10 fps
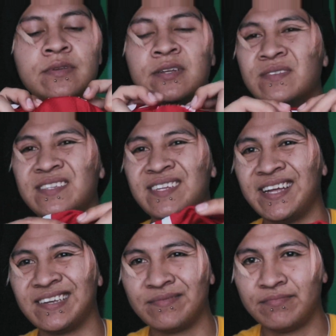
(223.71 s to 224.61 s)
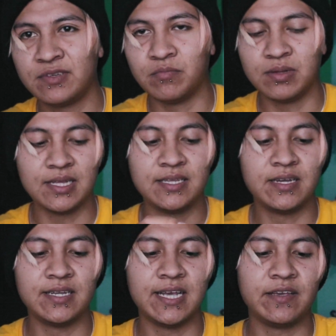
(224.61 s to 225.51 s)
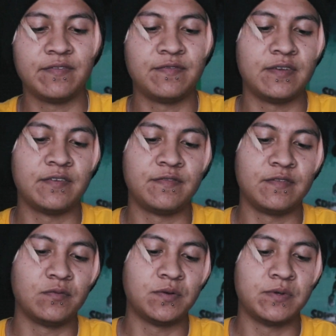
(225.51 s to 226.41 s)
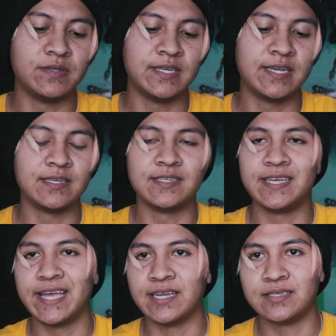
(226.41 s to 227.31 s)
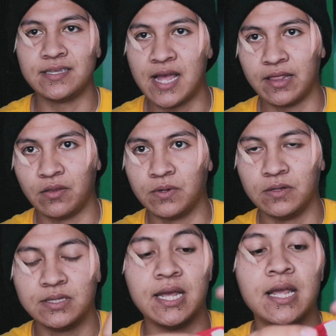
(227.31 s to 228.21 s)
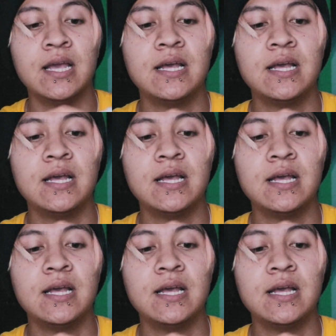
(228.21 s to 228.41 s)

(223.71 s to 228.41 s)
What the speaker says: It's not completely done like if it was a real thing, because again, it's not the real thing.